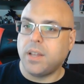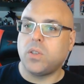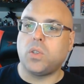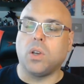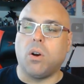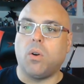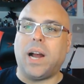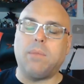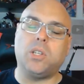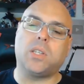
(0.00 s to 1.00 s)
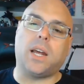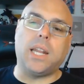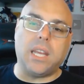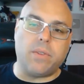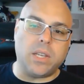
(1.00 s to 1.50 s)
So I'm just
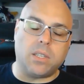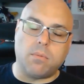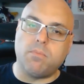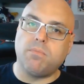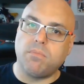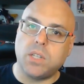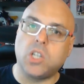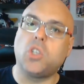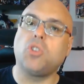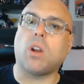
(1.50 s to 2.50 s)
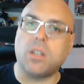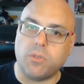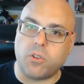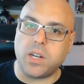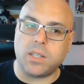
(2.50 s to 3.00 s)
kind of giving some
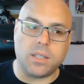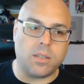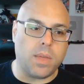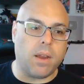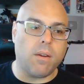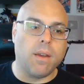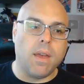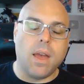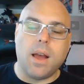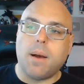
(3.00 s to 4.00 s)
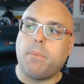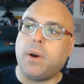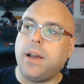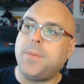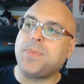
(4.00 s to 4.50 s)
constructive criticism there.
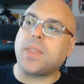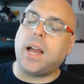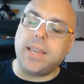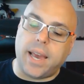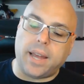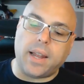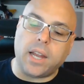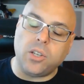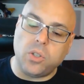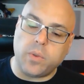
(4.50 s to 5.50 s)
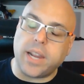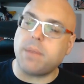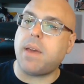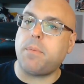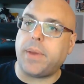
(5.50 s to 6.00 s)
But again, I do
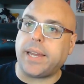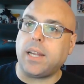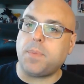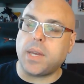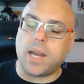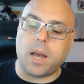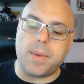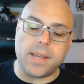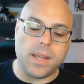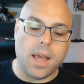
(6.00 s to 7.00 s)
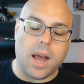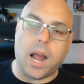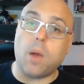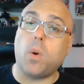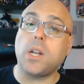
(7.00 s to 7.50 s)
recommend picking up the comic.
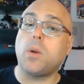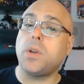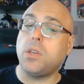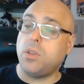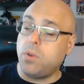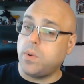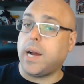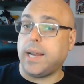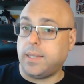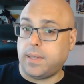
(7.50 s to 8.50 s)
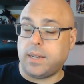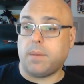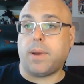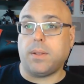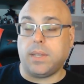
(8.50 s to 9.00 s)
I want to know what you guys think
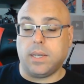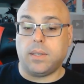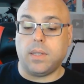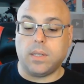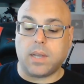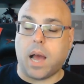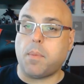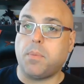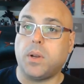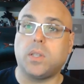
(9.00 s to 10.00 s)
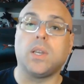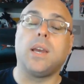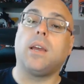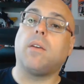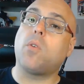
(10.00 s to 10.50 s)
about these comic books.
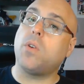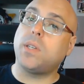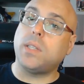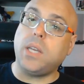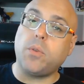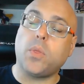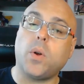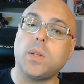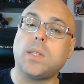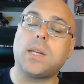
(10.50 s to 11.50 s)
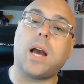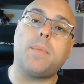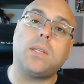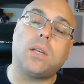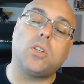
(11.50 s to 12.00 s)
Of course, leave your thoughts in the
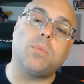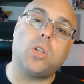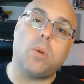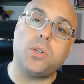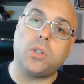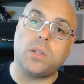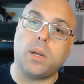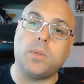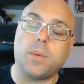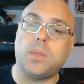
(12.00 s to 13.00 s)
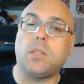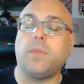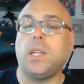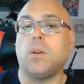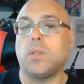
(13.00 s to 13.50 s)
comment section below. Be sure to thumbs up
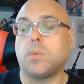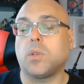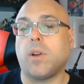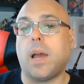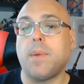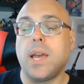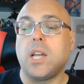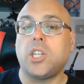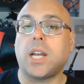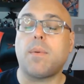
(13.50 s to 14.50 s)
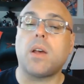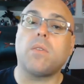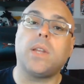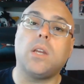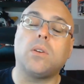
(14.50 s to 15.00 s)
this video and subscribe. Check out my
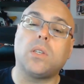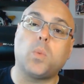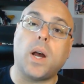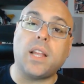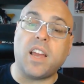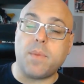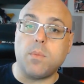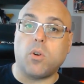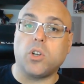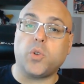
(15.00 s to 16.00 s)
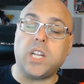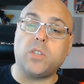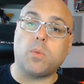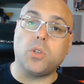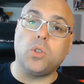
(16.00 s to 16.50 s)
other videos as well. I have many more
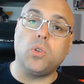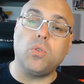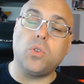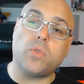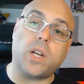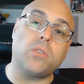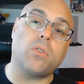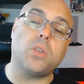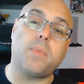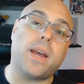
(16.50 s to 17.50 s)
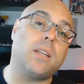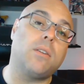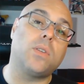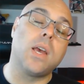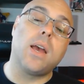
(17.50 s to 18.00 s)
Transformers news,
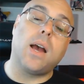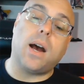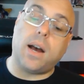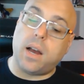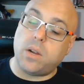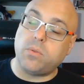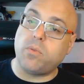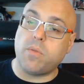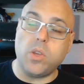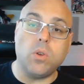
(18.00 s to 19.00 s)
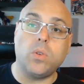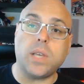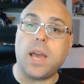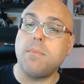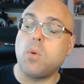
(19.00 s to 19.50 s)
retrospectives,
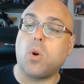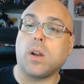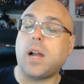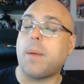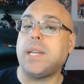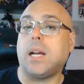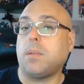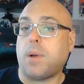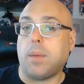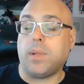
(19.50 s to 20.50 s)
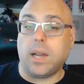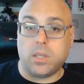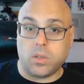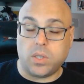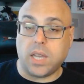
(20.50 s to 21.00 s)
reviews, and more coming down the pipeline,
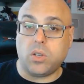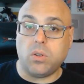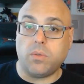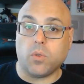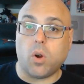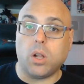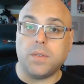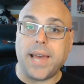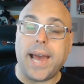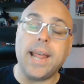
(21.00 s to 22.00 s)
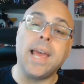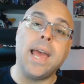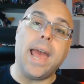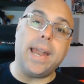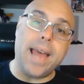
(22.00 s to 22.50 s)
so stay tuned for all of that.
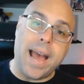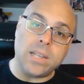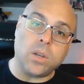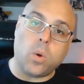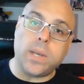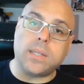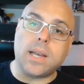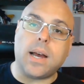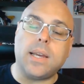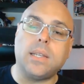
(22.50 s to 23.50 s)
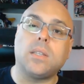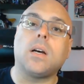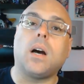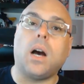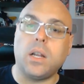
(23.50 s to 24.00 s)
And as always,
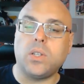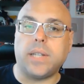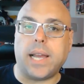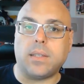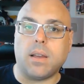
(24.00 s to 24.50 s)
guys, until next